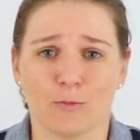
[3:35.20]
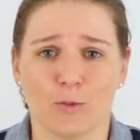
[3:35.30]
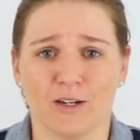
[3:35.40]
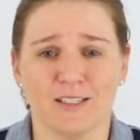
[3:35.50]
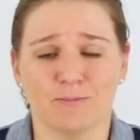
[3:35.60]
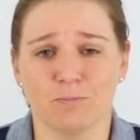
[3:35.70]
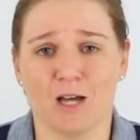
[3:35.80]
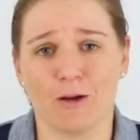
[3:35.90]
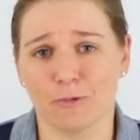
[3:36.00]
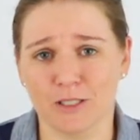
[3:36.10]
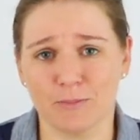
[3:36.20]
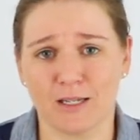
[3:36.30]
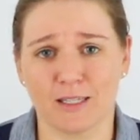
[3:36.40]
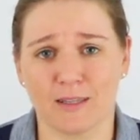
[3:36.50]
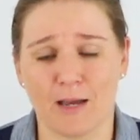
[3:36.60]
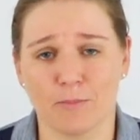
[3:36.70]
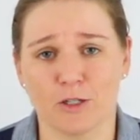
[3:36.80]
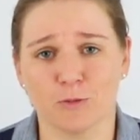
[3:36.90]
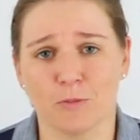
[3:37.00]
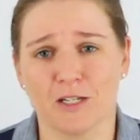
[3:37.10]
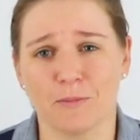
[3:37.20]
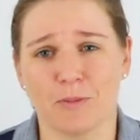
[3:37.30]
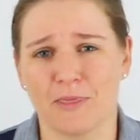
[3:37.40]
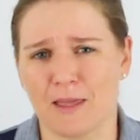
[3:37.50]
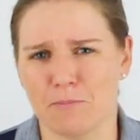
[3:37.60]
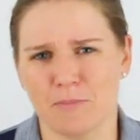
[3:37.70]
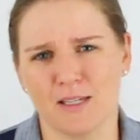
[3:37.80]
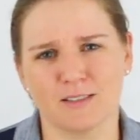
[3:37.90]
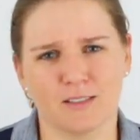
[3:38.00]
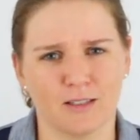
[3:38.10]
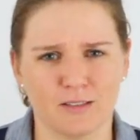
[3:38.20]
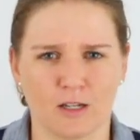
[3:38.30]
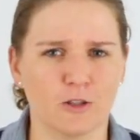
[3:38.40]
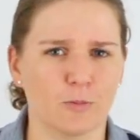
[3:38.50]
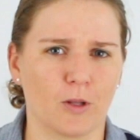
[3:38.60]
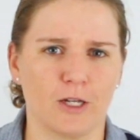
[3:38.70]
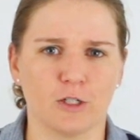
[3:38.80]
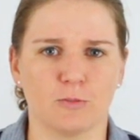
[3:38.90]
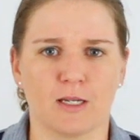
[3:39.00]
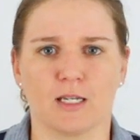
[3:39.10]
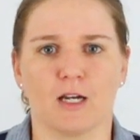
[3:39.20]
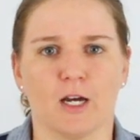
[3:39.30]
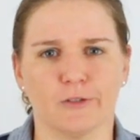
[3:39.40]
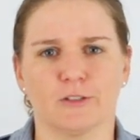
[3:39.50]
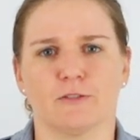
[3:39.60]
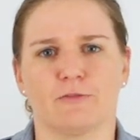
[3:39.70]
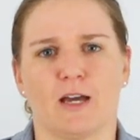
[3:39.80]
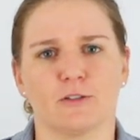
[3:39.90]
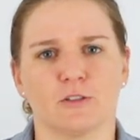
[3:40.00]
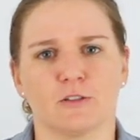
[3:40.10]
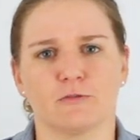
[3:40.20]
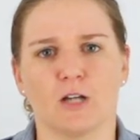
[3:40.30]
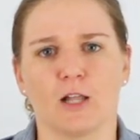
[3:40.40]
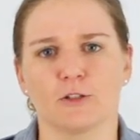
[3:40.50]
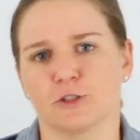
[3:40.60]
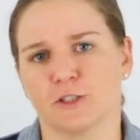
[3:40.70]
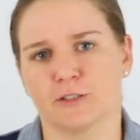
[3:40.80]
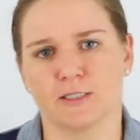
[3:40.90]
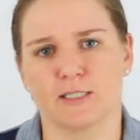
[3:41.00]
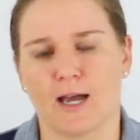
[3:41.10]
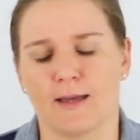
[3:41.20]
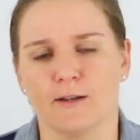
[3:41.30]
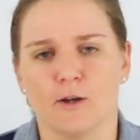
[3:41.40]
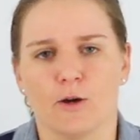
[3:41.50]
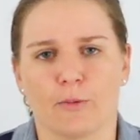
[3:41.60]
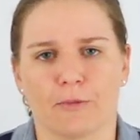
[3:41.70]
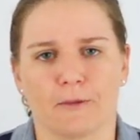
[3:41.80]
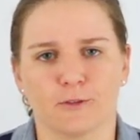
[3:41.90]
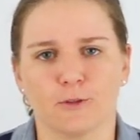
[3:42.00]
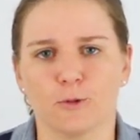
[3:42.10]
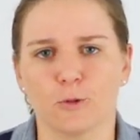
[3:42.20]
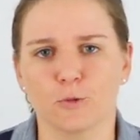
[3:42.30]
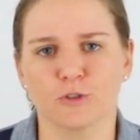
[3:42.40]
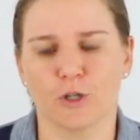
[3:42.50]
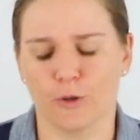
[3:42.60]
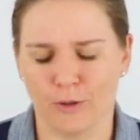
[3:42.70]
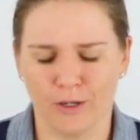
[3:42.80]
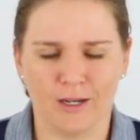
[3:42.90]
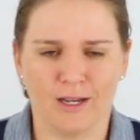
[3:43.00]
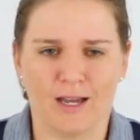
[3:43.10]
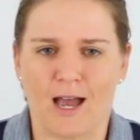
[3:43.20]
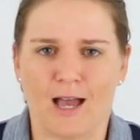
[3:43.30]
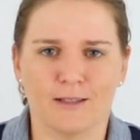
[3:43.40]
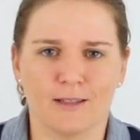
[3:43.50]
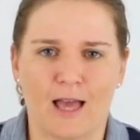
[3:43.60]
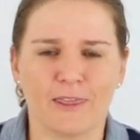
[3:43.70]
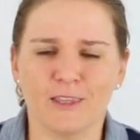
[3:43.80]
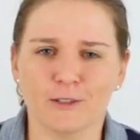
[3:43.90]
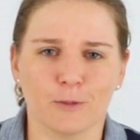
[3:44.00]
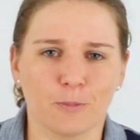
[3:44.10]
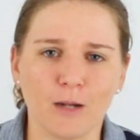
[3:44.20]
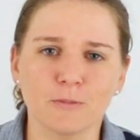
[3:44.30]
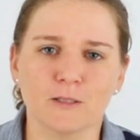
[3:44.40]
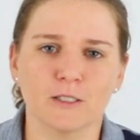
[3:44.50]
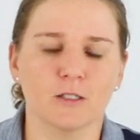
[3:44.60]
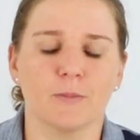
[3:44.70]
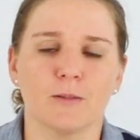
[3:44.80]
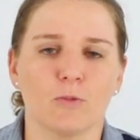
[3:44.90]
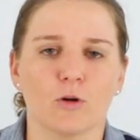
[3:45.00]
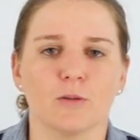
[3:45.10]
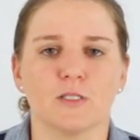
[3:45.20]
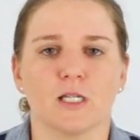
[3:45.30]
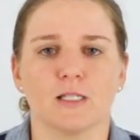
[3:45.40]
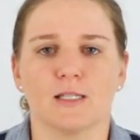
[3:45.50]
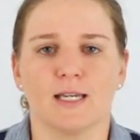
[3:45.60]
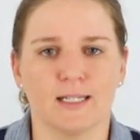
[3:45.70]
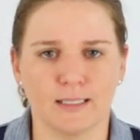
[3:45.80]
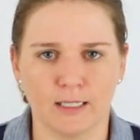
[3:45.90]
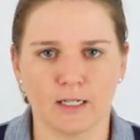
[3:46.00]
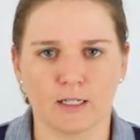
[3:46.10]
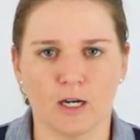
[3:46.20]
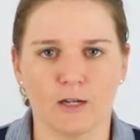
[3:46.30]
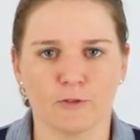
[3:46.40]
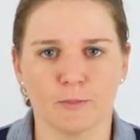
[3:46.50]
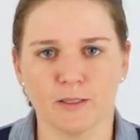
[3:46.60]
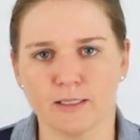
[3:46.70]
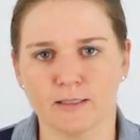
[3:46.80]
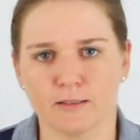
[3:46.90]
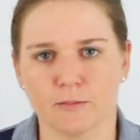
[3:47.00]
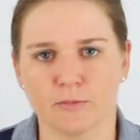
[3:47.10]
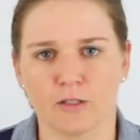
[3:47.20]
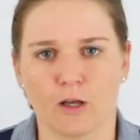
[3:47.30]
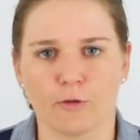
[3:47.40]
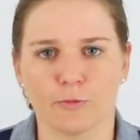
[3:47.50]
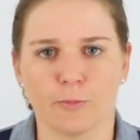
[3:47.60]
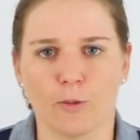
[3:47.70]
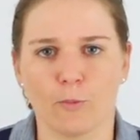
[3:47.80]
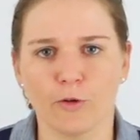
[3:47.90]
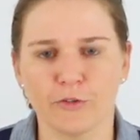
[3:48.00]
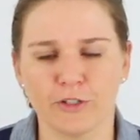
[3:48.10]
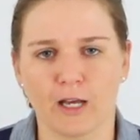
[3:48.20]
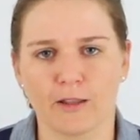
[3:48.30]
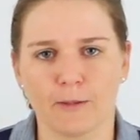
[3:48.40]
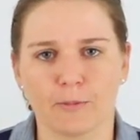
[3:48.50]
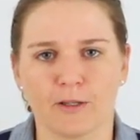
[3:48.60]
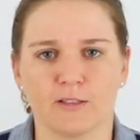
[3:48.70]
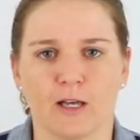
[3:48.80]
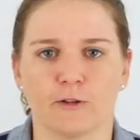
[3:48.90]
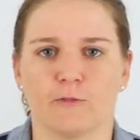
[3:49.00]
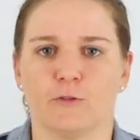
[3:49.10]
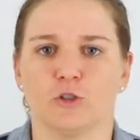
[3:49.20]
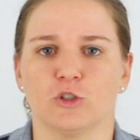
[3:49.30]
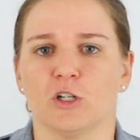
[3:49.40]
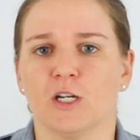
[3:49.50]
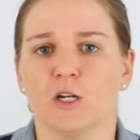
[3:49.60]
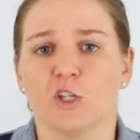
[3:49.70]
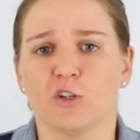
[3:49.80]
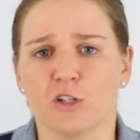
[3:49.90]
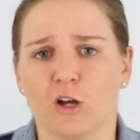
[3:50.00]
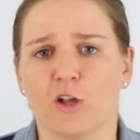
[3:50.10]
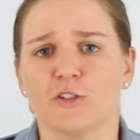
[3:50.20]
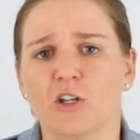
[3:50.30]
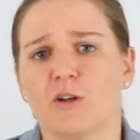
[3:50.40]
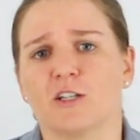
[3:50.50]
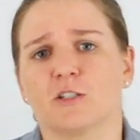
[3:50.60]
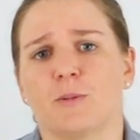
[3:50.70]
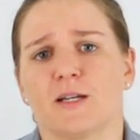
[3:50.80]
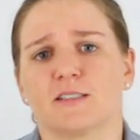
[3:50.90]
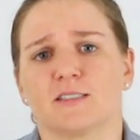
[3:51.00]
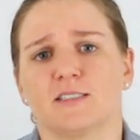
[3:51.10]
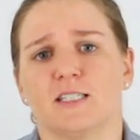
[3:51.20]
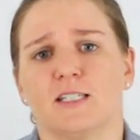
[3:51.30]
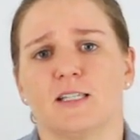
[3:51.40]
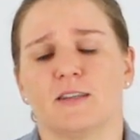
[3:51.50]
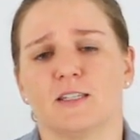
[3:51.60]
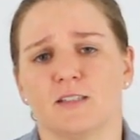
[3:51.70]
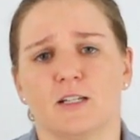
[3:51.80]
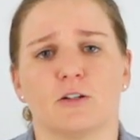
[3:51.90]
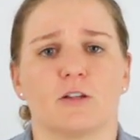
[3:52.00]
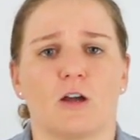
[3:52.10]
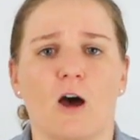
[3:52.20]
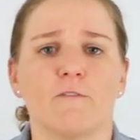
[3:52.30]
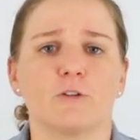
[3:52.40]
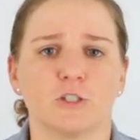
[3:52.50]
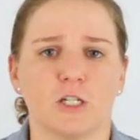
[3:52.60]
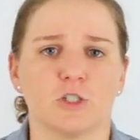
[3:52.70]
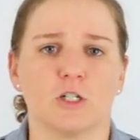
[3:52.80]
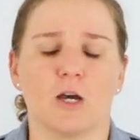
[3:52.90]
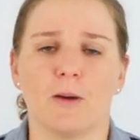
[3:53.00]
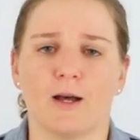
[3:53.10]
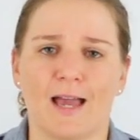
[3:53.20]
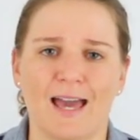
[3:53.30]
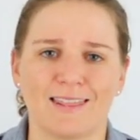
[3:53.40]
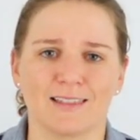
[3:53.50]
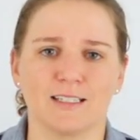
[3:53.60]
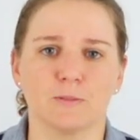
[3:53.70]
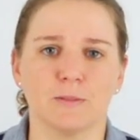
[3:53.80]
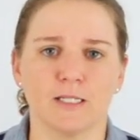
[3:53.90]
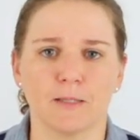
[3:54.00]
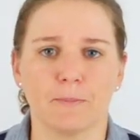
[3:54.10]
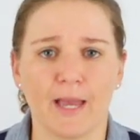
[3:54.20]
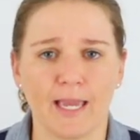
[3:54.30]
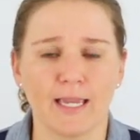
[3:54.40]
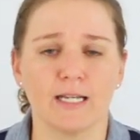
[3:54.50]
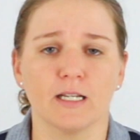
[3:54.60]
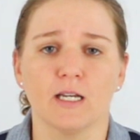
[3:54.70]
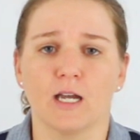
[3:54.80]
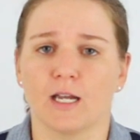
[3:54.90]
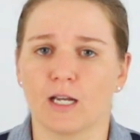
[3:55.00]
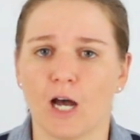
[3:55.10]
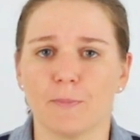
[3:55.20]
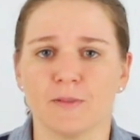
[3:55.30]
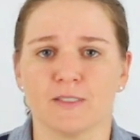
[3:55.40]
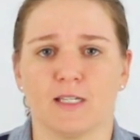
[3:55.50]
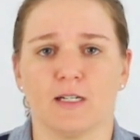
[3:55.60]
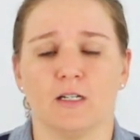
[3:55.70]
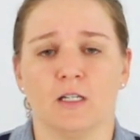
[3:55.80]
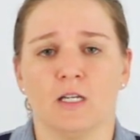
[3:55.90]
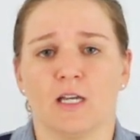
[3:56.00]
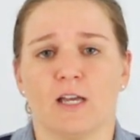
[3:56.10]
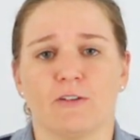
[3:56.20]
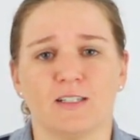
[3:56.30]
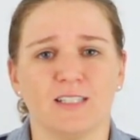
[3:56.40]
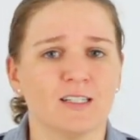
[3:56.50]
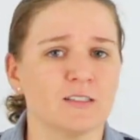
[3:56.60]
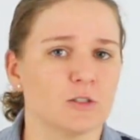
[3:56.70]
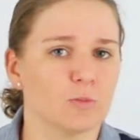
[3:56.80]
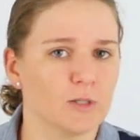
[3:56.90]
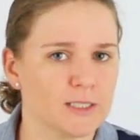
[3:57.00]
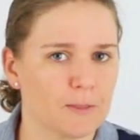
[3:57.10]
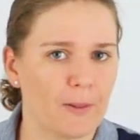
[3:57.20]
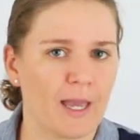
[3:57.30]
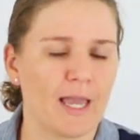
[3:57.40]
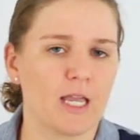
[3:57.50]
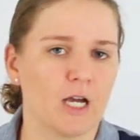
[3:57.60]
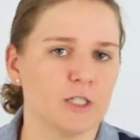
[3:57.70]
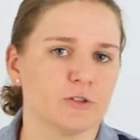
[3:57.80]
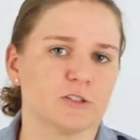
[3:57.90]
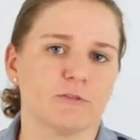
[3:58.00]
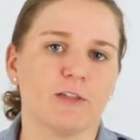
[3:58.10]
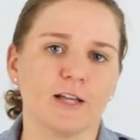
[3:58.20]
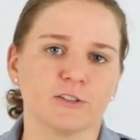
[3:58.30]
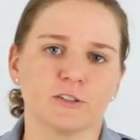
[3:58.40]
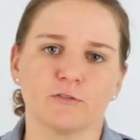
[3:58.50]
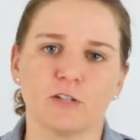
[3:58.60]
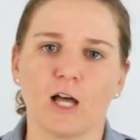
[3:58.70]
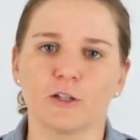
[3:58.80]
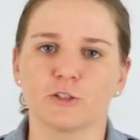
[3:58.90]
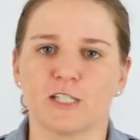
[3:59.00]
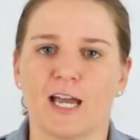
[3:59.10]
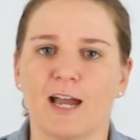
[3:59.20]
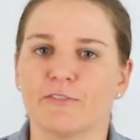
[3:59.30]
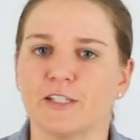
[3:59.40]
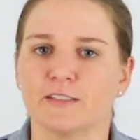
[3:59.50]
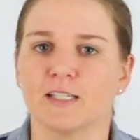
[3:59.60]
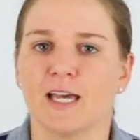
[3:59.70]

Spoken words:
where he's not really making that much money, but they missed these other players making hundreds of thousands of dollars just to sign with a school. So I think they're probably going to be more upset that they didn't get a cut from Adidas themselves, but we'll see how that plays out in the future. You can also expect to see this enter the conversation about athletes being paid and compensated. If Adidas is willing to pay hundreds of thousands of dollars to have these